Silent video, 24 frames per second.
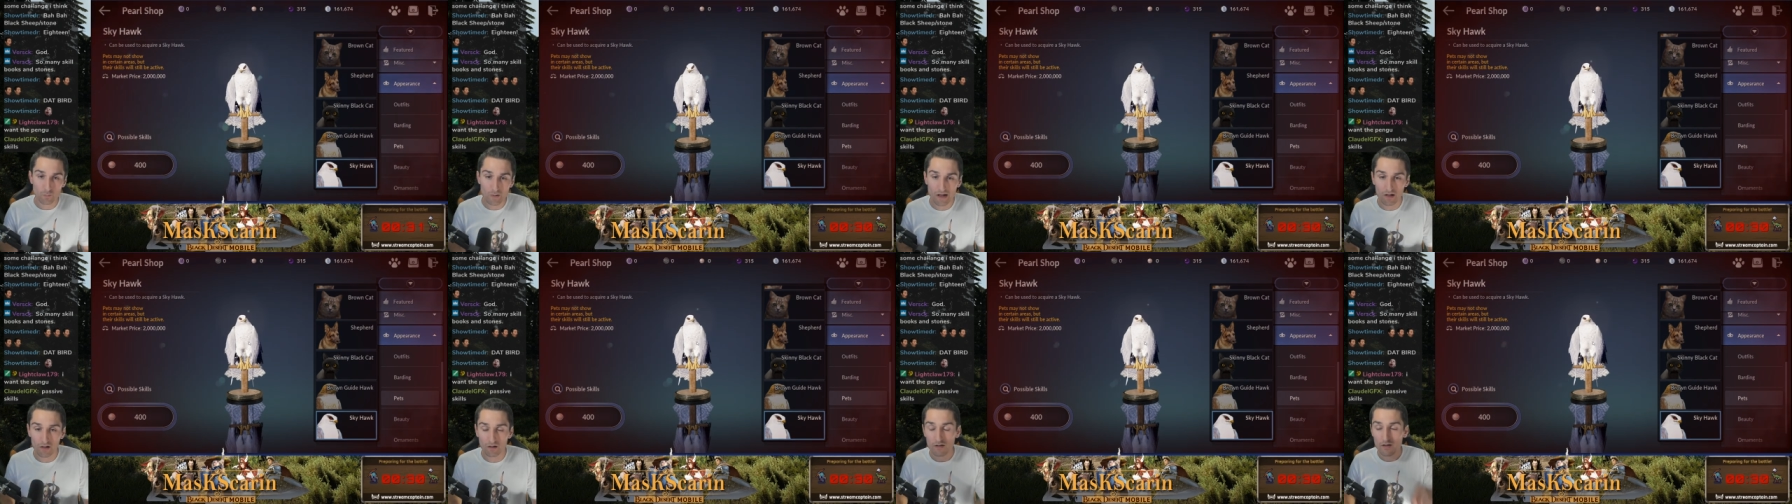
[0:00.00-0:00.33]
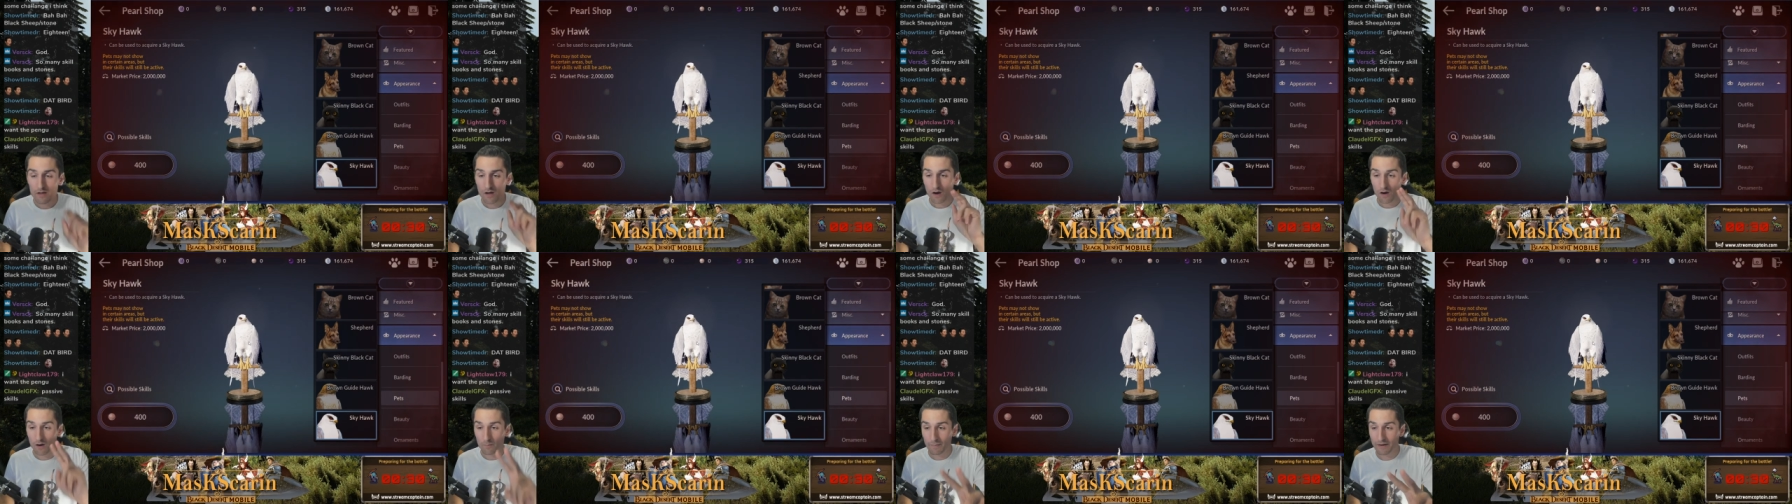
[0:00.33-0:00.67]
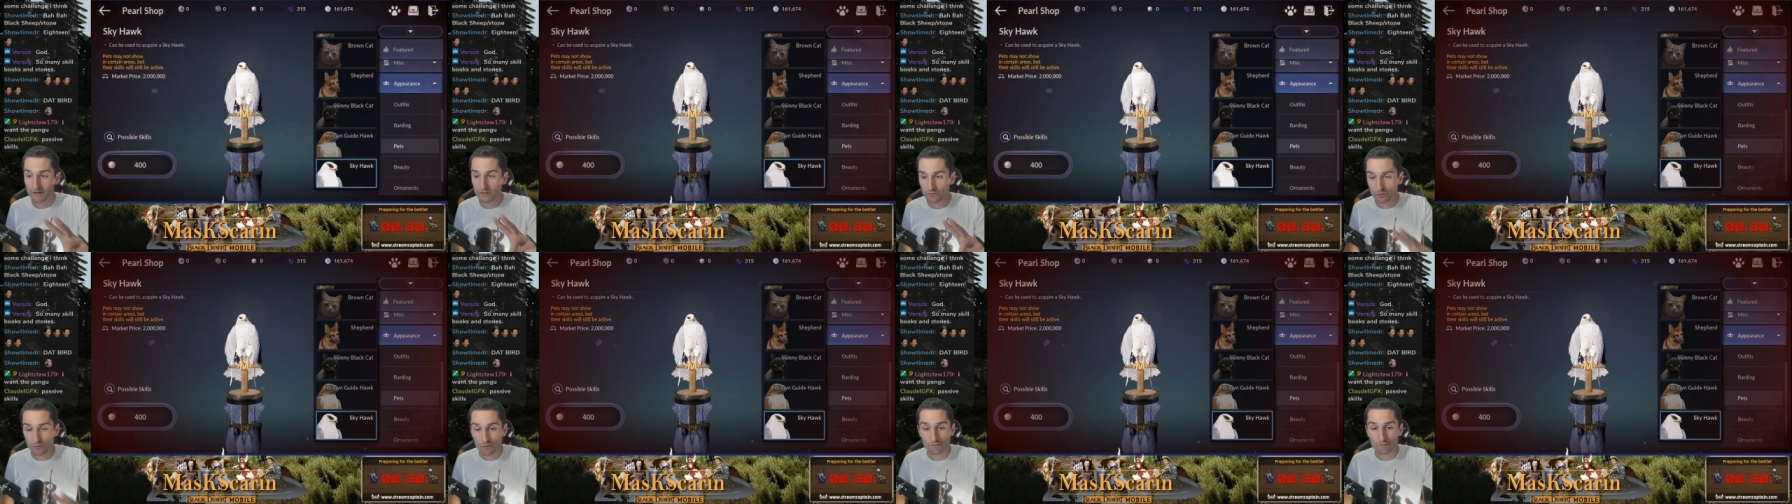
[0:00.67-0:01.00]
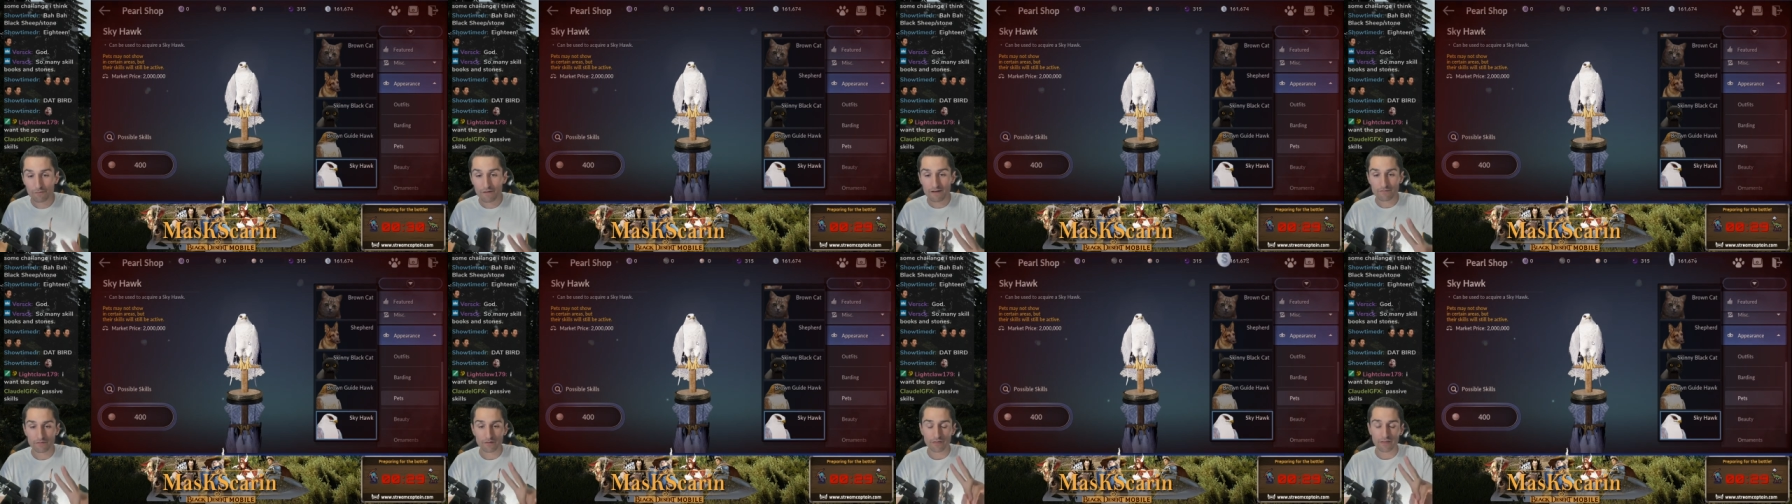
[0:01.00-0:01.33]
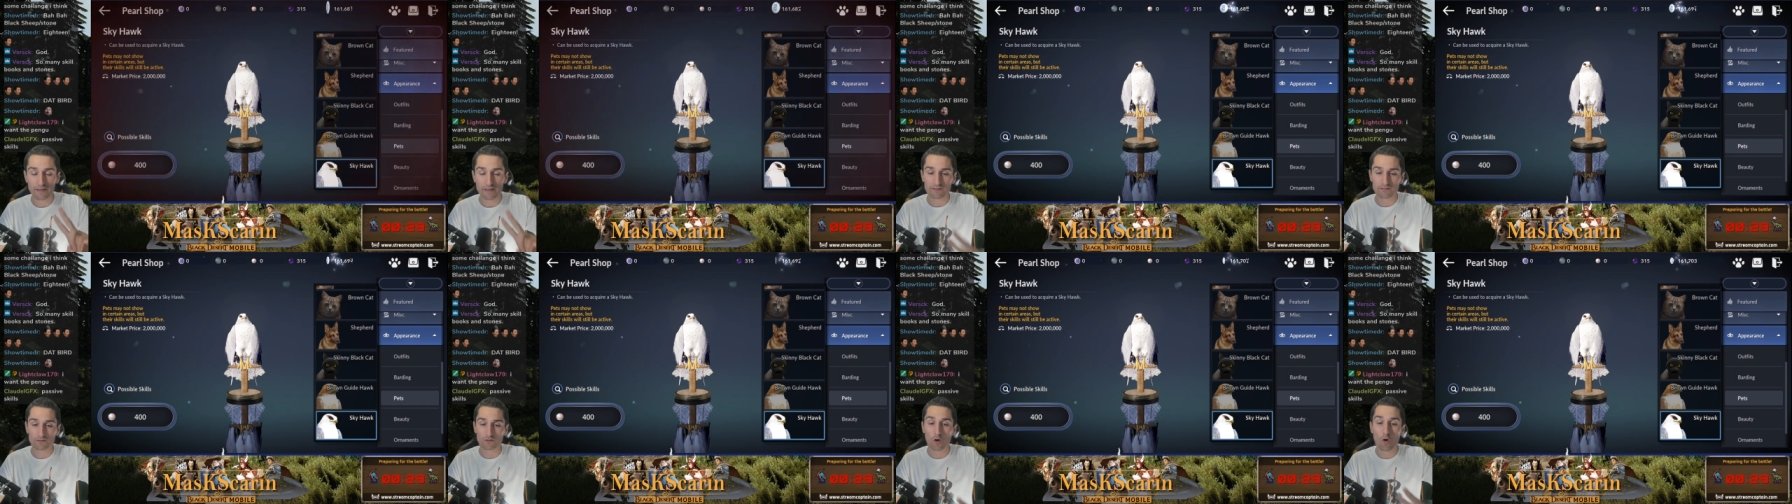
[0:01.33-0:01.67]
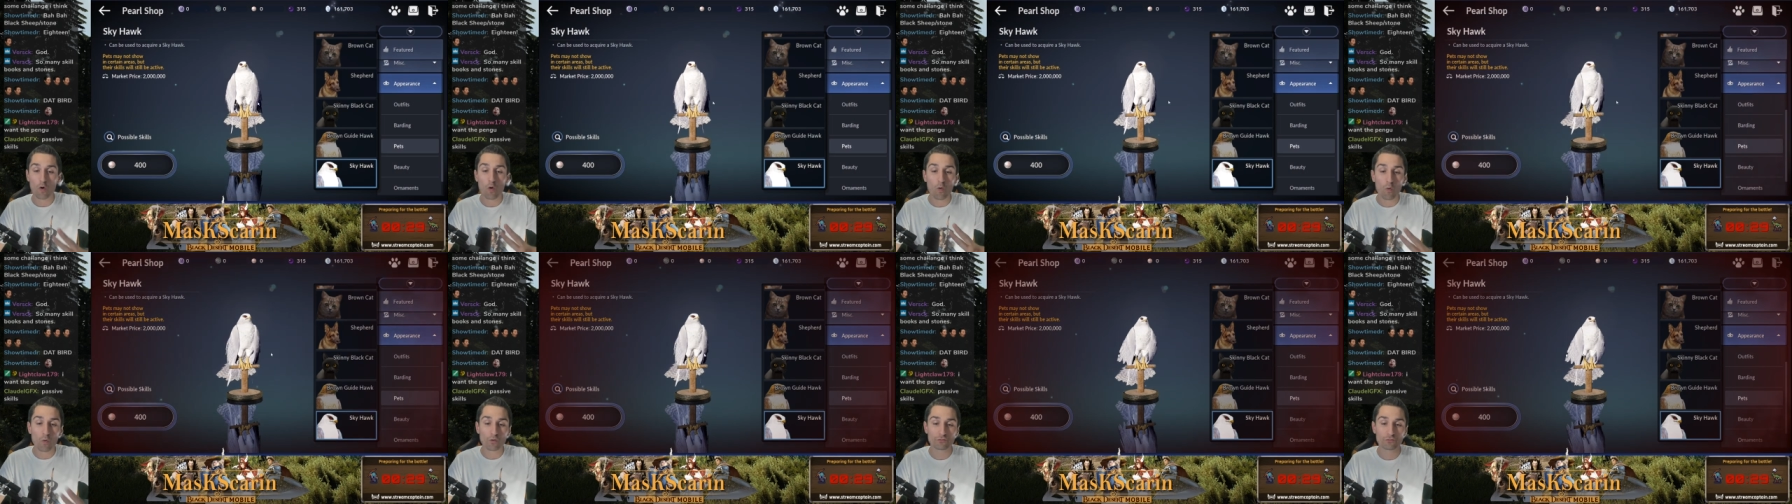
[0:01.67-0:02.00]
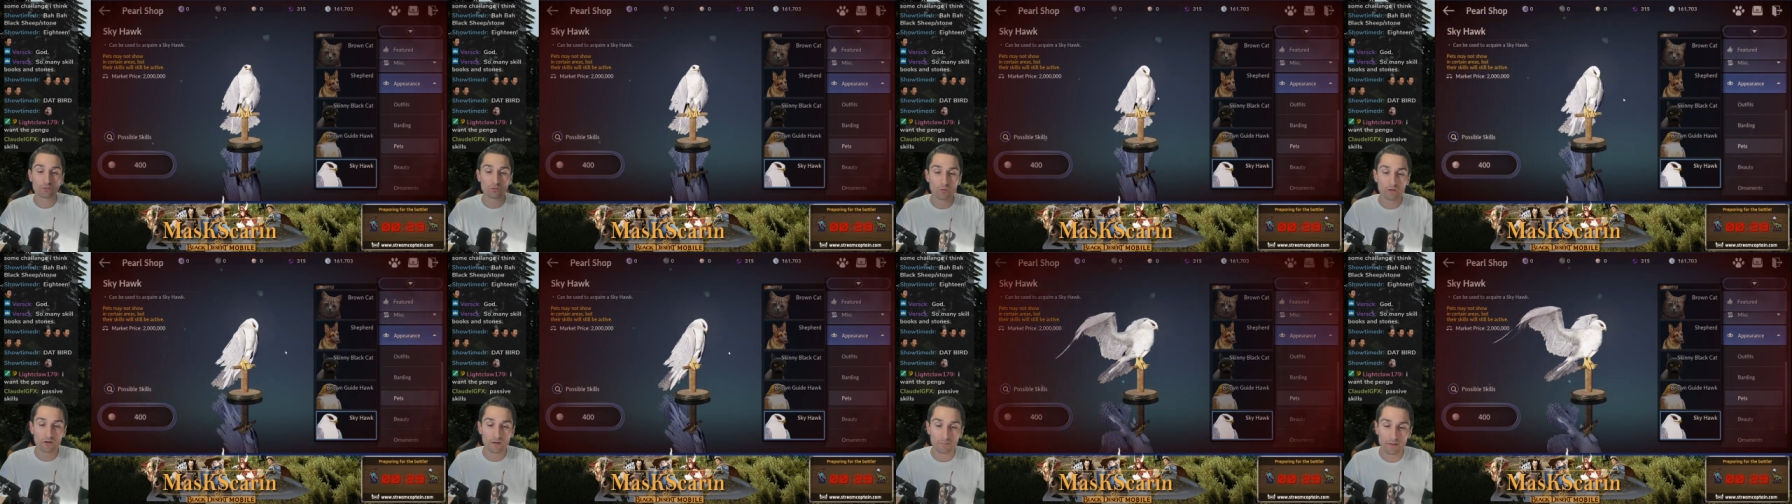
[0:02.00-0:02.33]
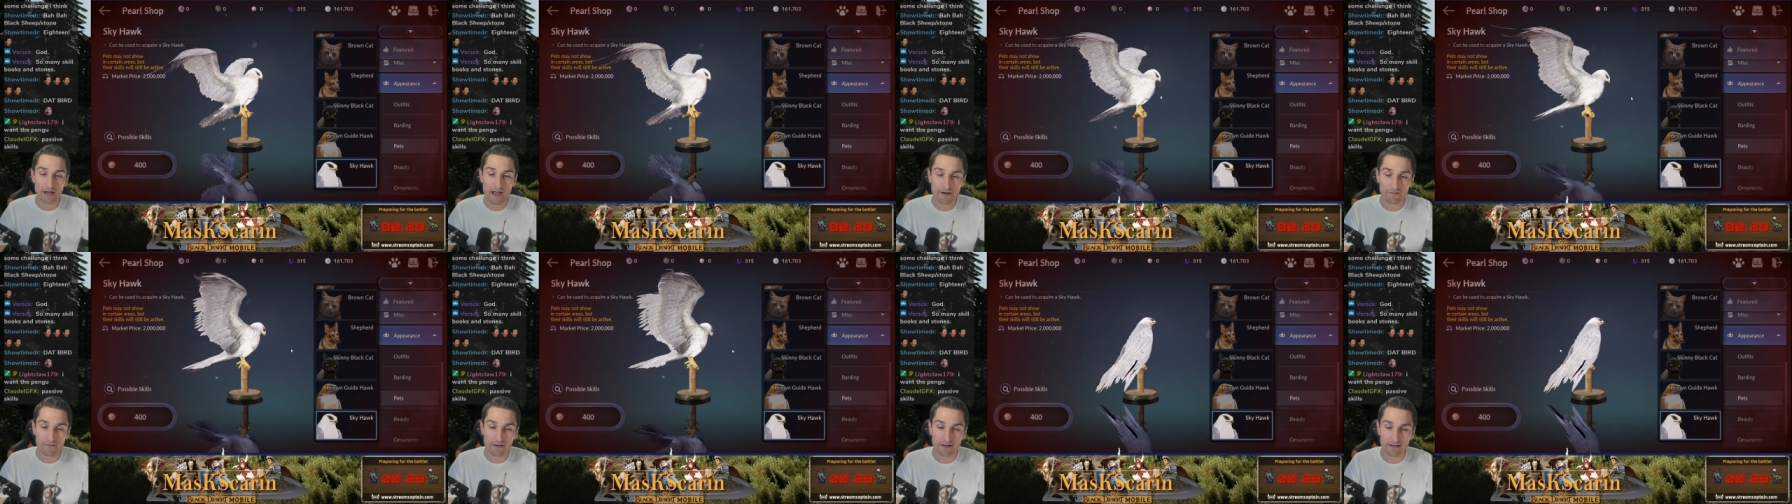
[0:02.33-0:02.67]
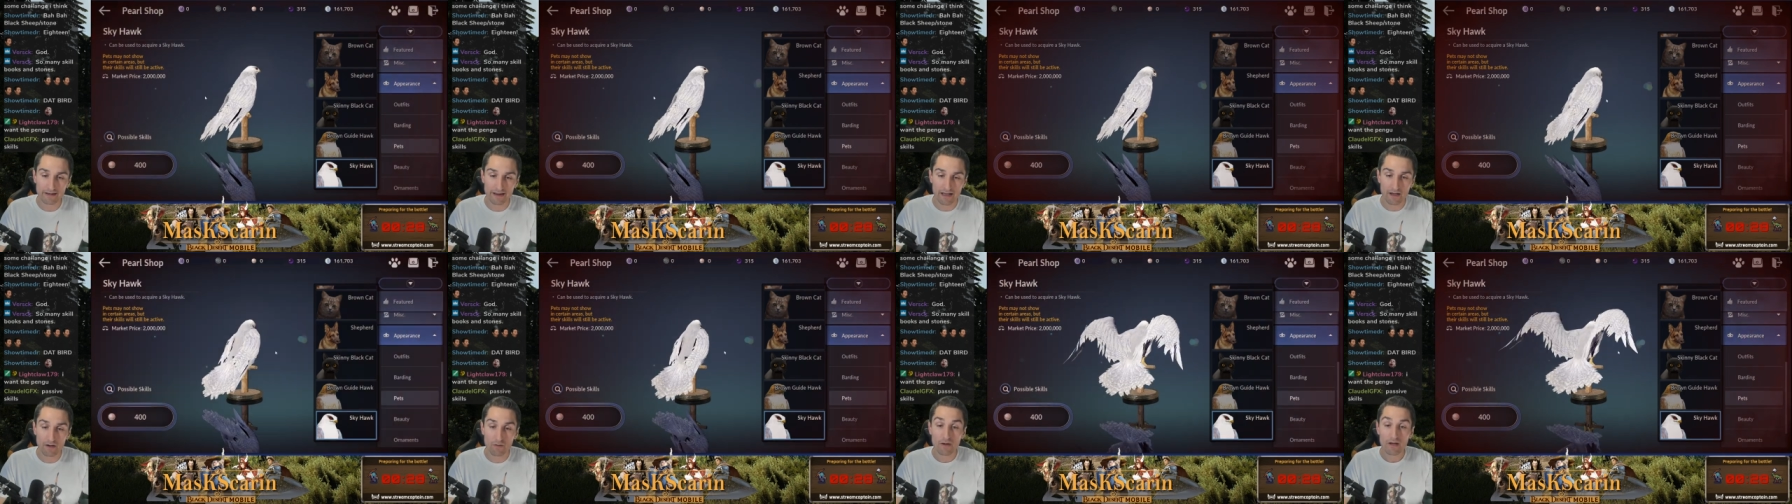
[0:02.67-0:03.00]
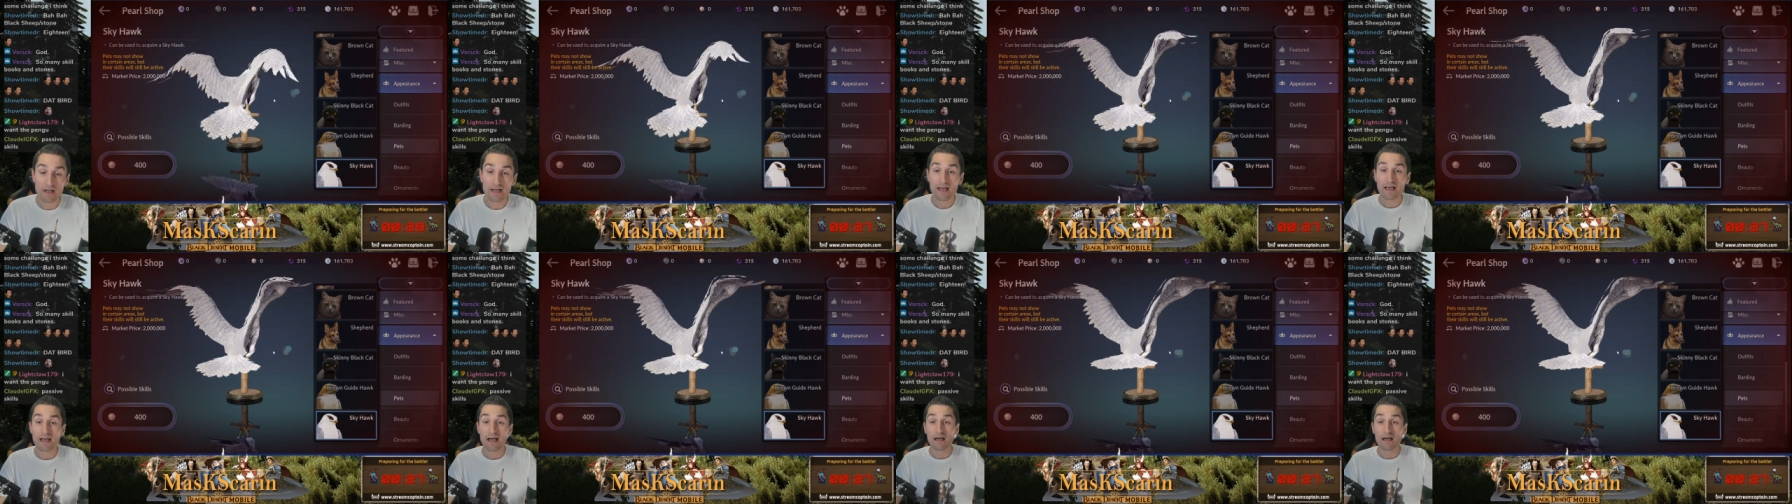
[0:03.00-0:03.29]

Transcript: well are my two favorite things in the whole store to buy right now.